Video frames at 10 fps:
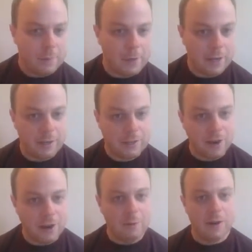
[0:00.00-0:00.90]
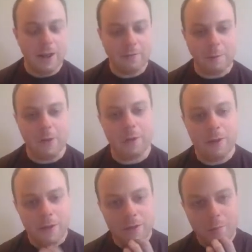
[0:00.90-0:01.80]
I mean, a guitar would have to
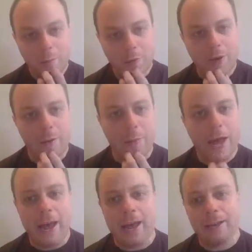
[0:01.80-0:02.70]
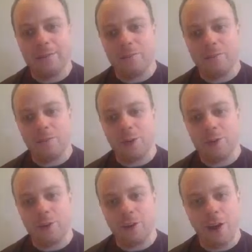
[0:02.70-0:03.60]
be pretty bad for
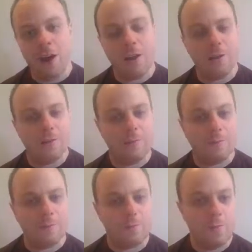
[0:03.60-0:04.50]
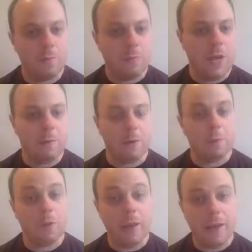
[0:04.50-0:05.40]
you to not be
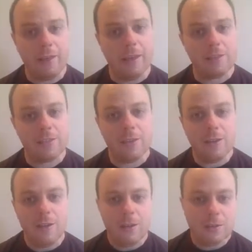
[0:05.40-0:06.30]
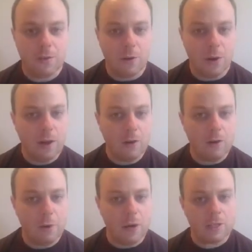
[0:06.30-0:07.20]
able to play this. So
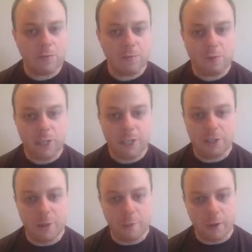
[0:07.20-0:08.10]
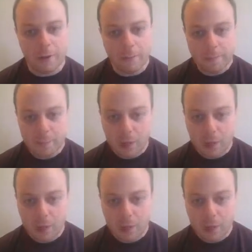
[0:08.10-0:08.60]
$100, free shipping.